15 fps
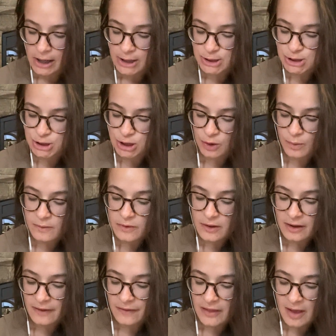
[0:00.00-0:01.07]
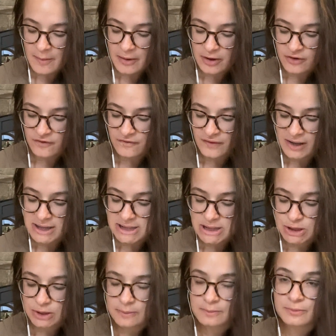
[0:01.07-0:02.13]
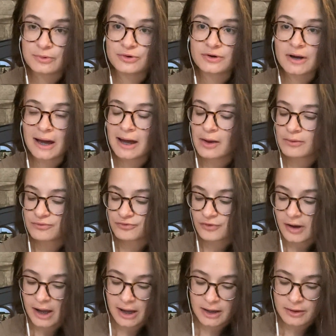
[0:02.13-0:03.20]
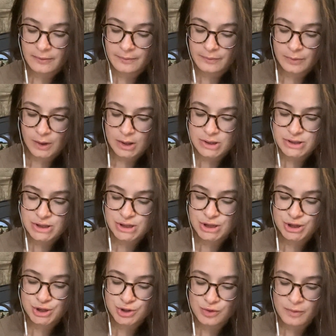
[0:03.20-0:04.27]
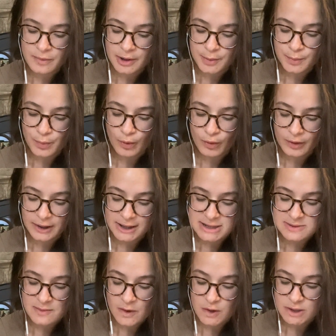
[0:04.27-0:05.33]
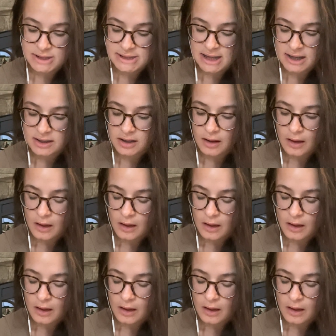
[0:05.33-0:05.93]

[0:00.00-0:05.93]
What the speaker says: She took one look at them and her face turned bright red. Stupid boy, his mother said.